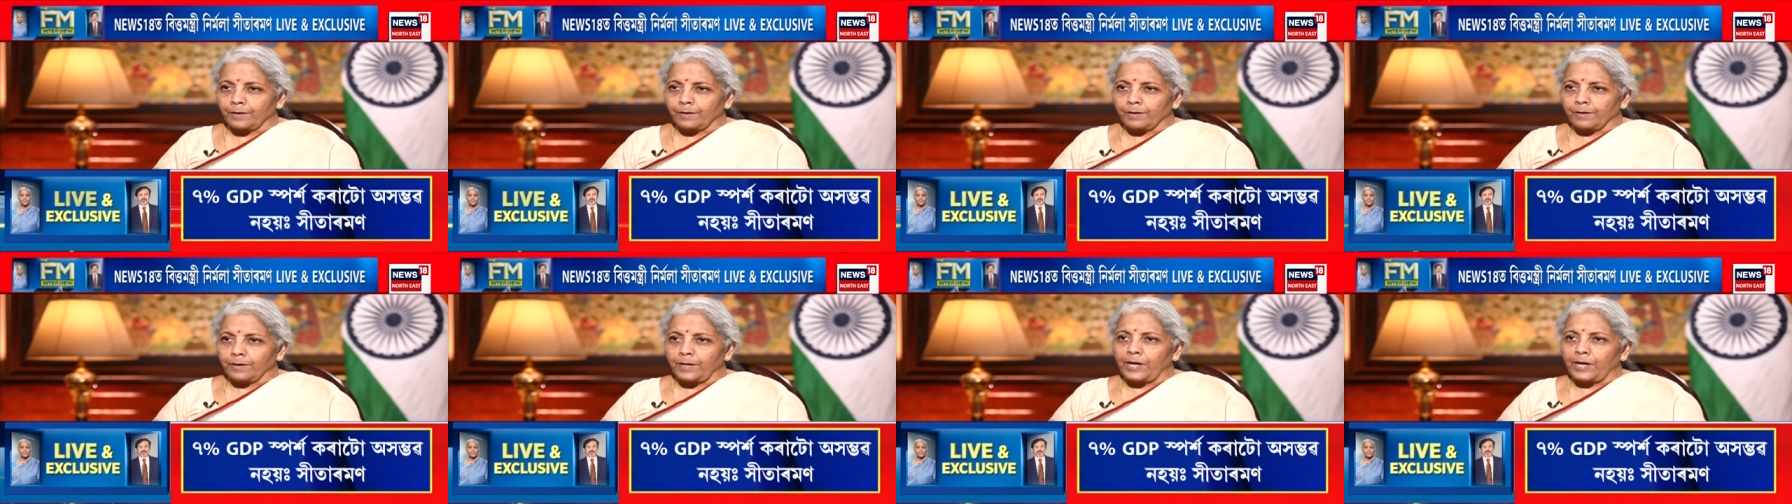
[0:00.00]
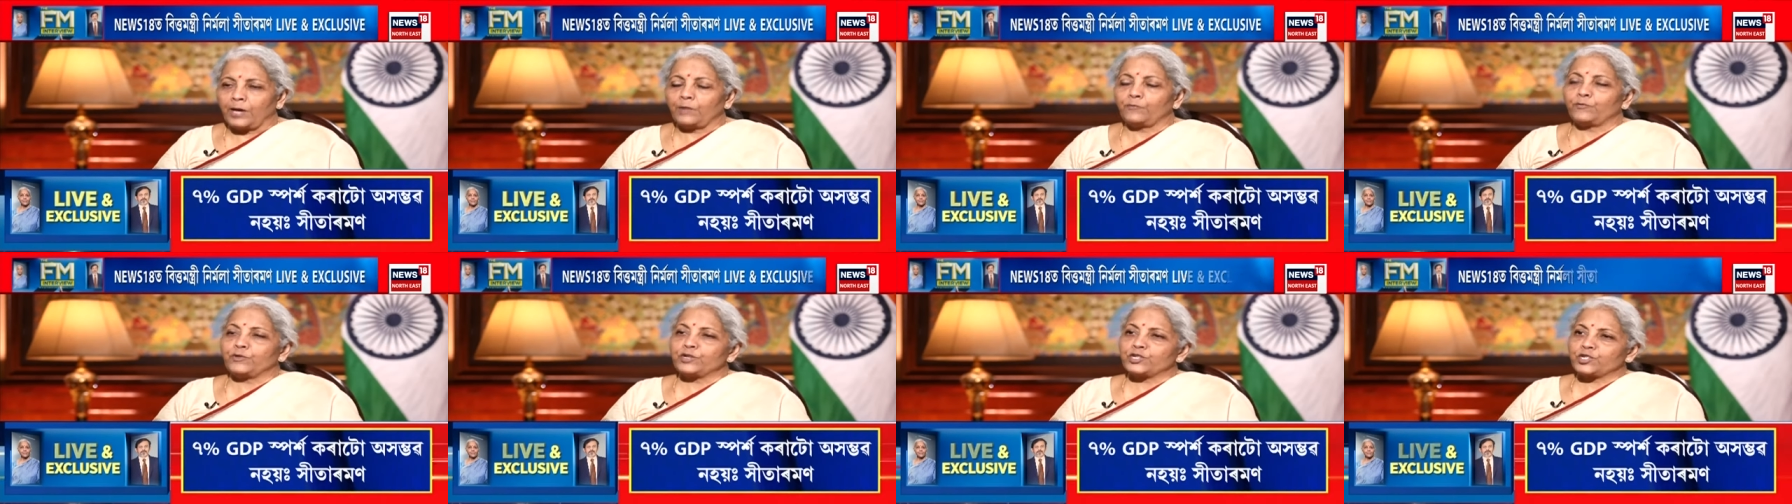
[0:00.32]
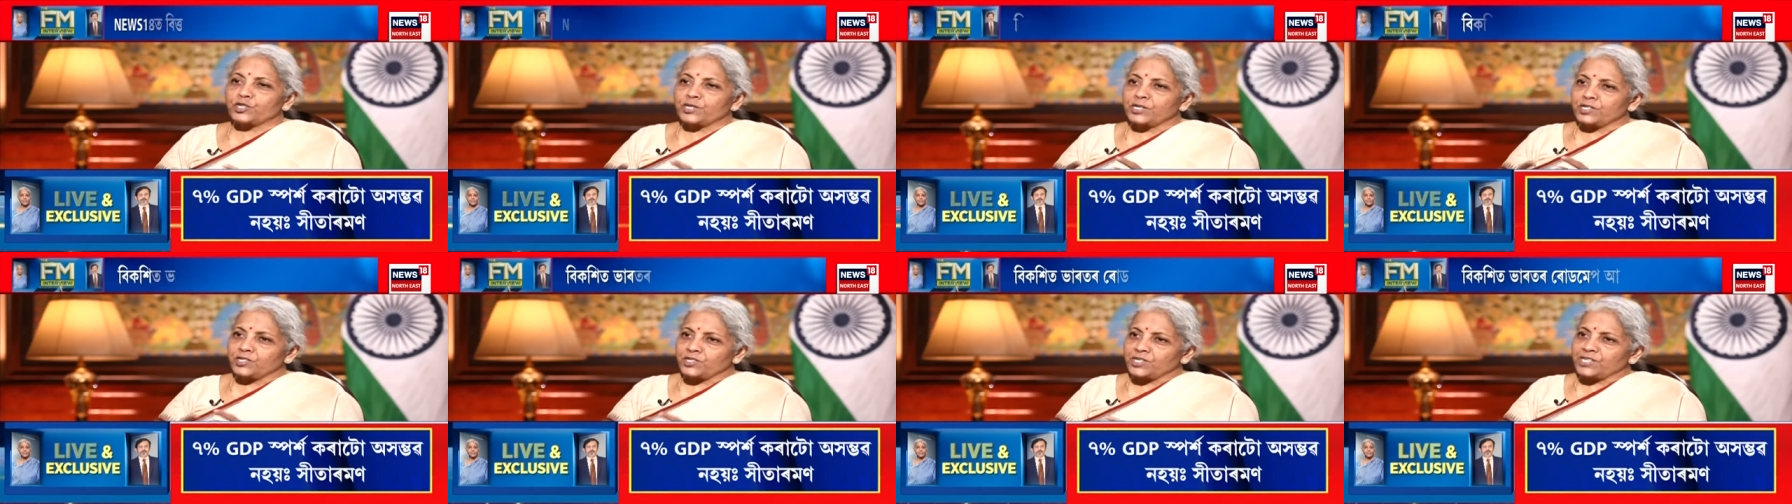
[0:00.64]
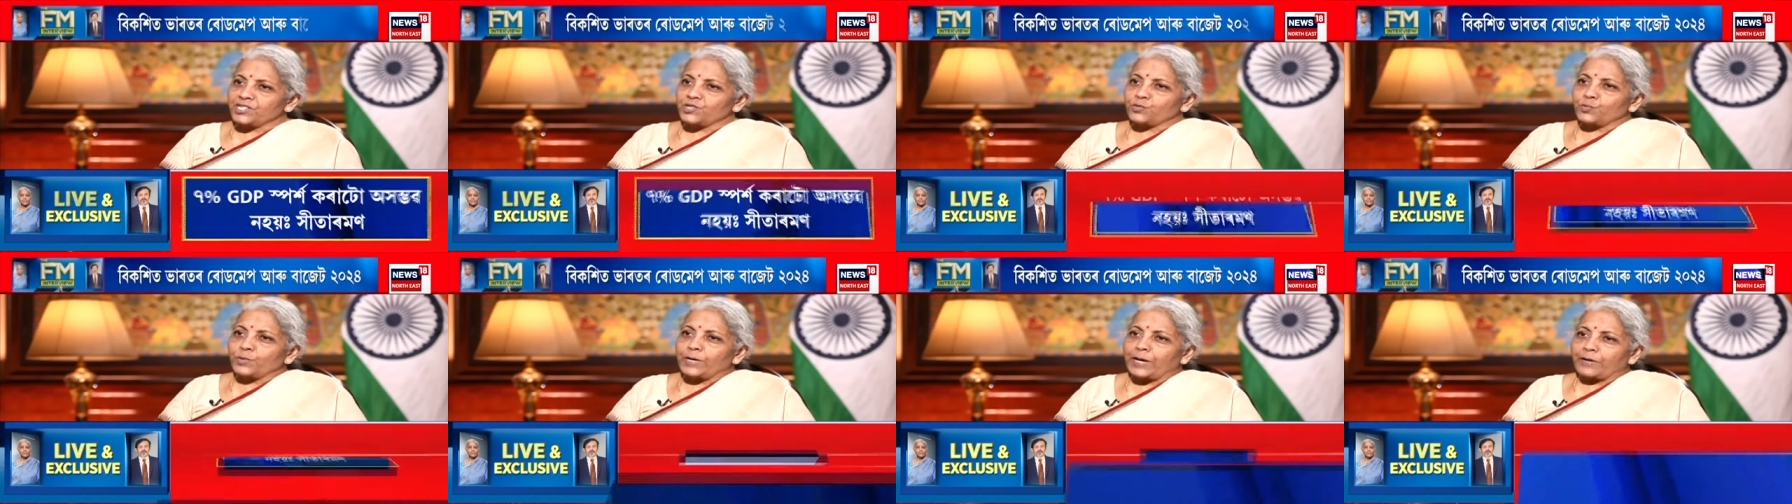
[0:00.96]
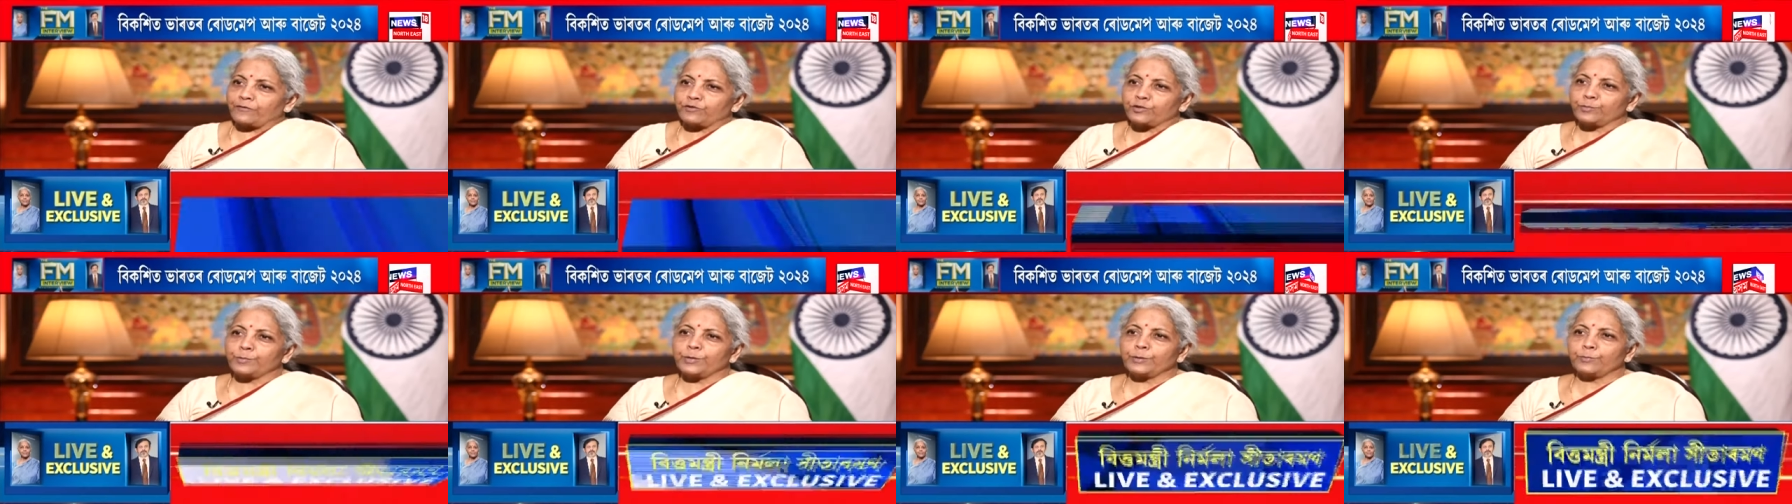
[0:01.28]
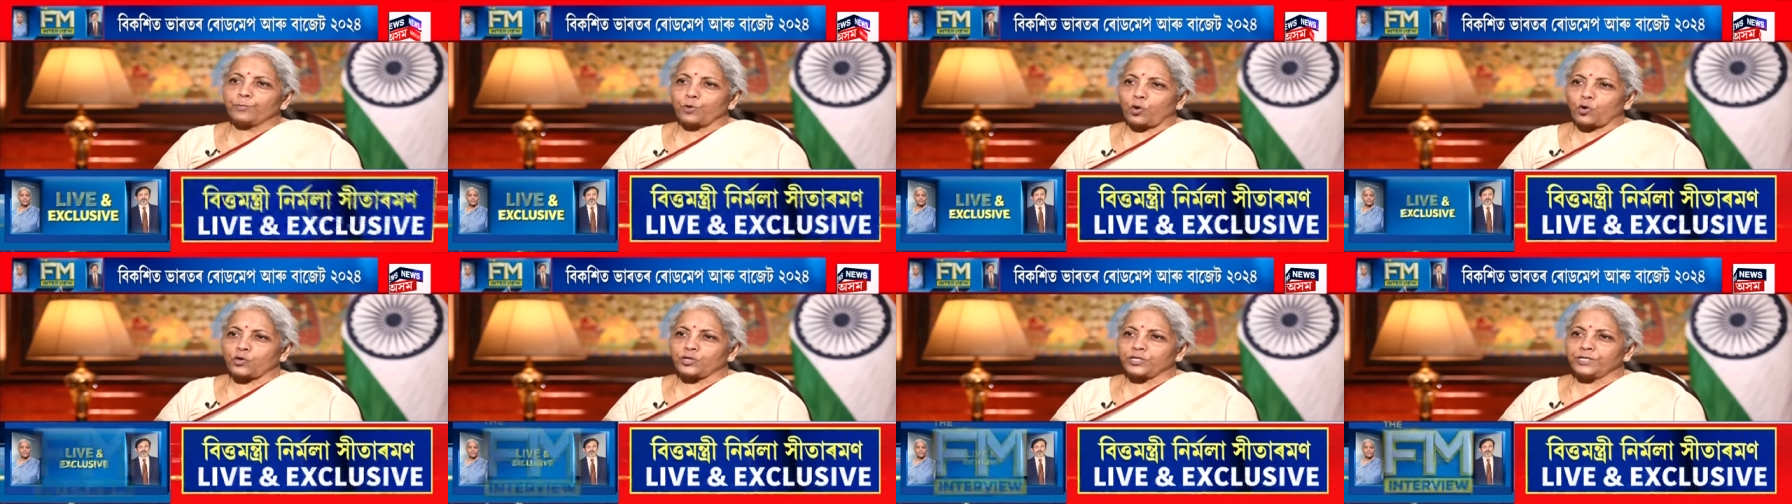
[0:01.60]
Efficiencies will have to be
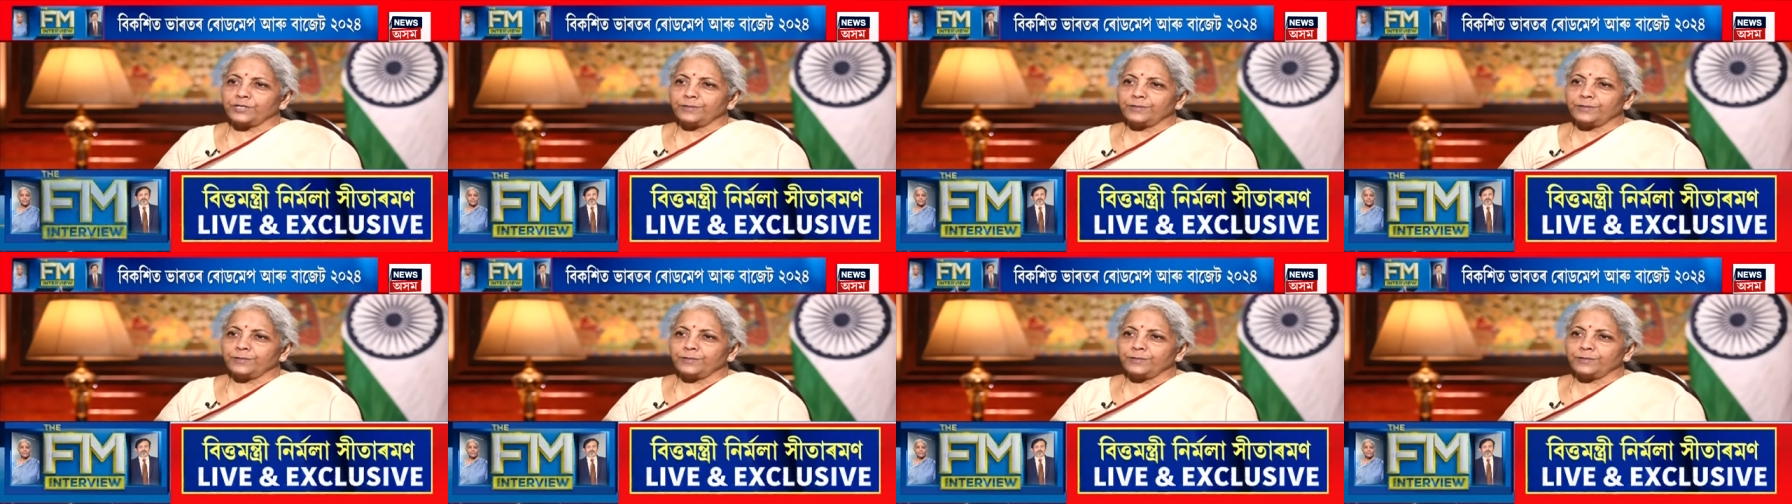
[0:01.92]
brought in